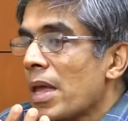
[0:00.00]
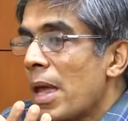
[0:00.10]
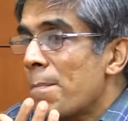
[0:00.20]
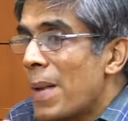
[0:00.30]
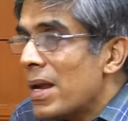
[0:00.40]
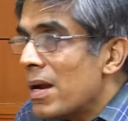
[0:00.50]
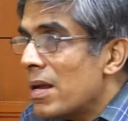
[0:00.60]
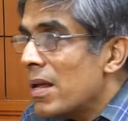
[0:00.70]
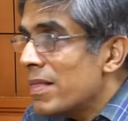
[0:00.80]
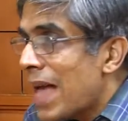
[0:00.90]
embedded
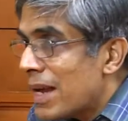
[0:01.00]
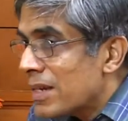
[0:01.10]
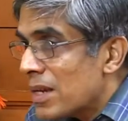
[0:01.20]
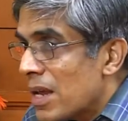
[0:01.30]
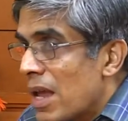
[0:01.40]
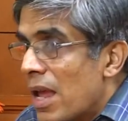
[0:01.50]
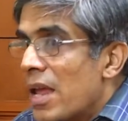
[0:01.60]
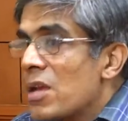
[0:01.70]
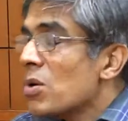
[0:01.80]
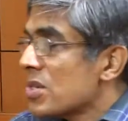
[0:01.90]
in that
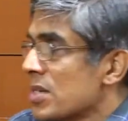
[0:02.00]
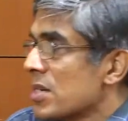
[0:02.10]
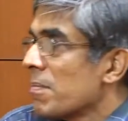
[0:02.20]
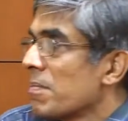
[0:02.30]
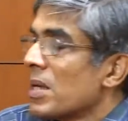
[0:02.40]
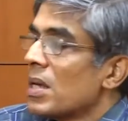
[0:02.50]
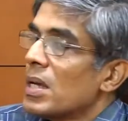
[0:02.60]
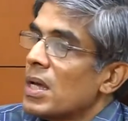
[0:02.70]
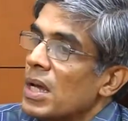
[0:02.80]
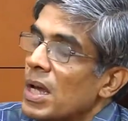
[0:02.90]
ecosystem.
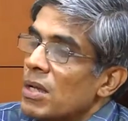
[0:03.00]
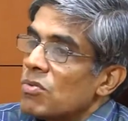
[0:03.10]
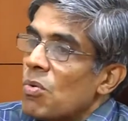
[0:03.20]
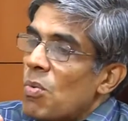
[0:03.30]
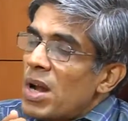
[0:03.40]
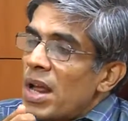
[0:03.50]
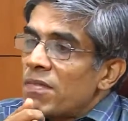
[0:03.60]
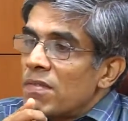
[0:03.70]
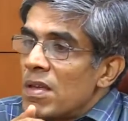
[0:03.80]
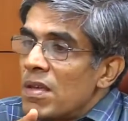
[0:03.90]
So what I
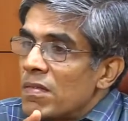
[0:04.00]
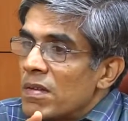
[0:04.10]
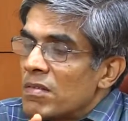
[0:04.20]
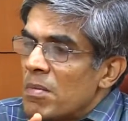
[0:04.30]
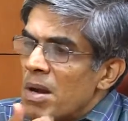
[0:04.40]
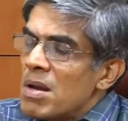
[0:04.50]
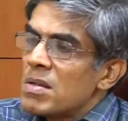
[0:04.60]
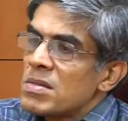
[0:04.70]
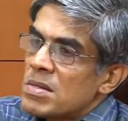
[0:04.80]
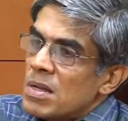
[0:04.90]
see is a
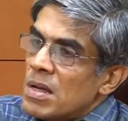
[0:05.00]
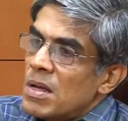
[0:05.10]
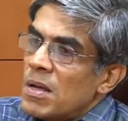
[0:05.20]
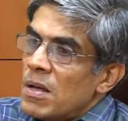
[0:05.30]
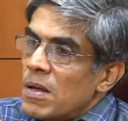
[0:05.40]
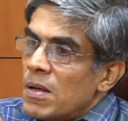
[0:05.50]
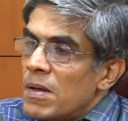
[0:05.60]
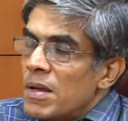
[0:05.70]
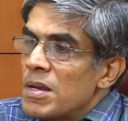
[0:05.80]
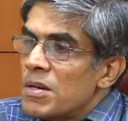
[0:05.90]
tremendous
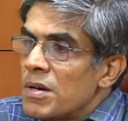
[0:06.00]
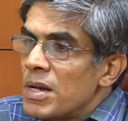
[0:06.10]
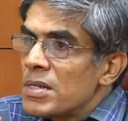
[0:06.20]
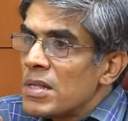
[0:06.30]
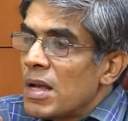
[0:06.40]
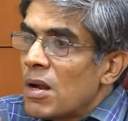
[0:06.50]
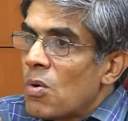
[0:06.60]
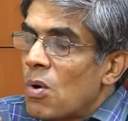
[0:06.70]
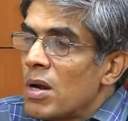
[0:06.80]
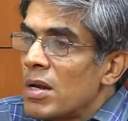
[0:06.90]
increase in the
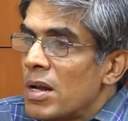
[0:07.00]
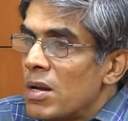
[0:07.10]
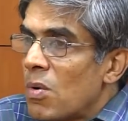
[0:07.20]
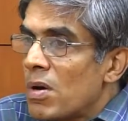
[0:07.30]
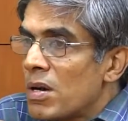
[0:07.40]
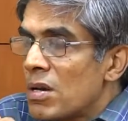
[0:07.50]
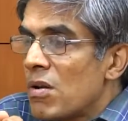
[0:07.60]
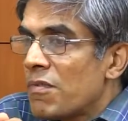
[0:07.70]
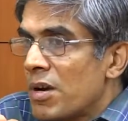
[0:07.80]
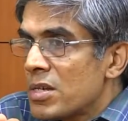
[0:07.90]
quality and quantity
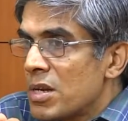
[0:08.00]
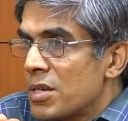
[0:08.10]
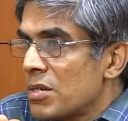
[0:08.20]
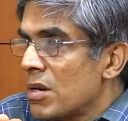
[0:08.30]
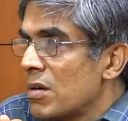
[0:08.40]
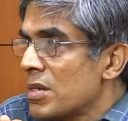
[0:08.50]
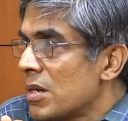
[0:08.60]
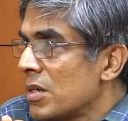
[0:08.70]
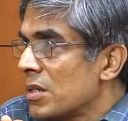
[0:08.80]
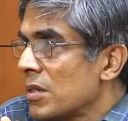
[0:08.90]
of translational
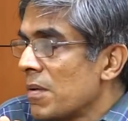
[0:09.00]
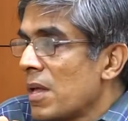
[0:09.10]
research